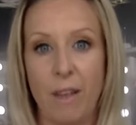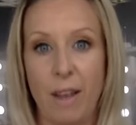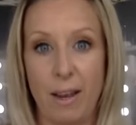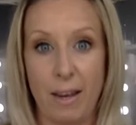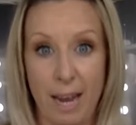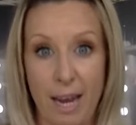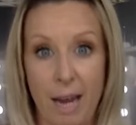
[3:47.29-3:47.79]

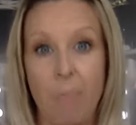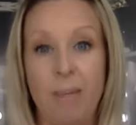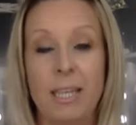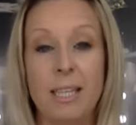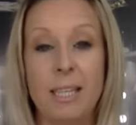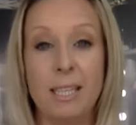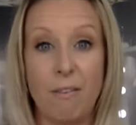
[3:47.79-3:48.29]
and
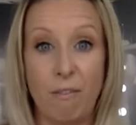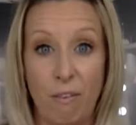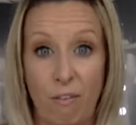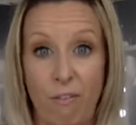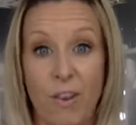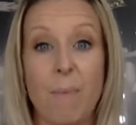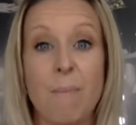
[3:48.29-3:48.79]
happiness and
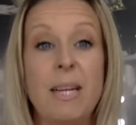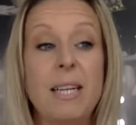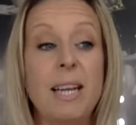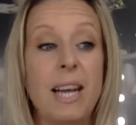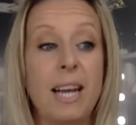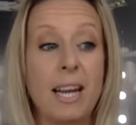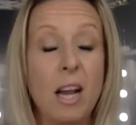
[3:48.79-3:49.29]

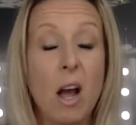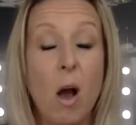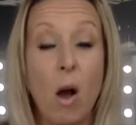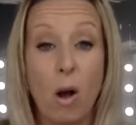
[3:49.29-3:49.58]
fulfillment and